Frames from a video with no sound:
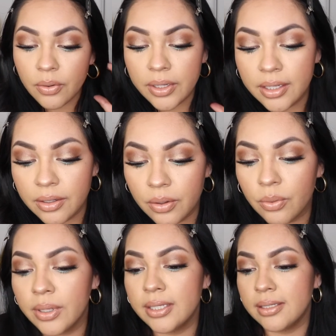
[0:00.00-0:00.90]
gonna go
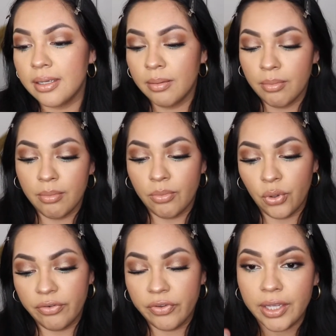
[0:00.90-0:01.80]
in with some
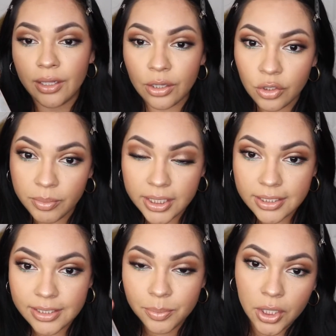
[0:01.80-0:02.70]
Morphe
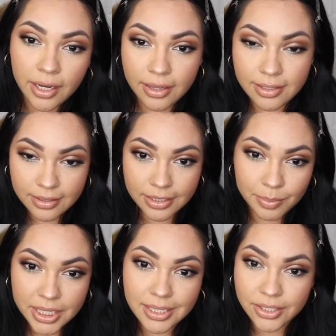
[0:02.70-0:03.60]
Luminous spray.
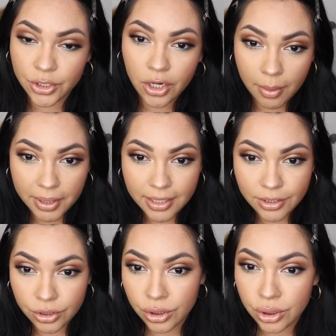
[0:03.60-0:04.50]
My sister got me
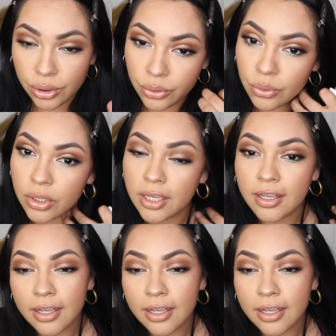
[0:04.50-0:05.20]
this too,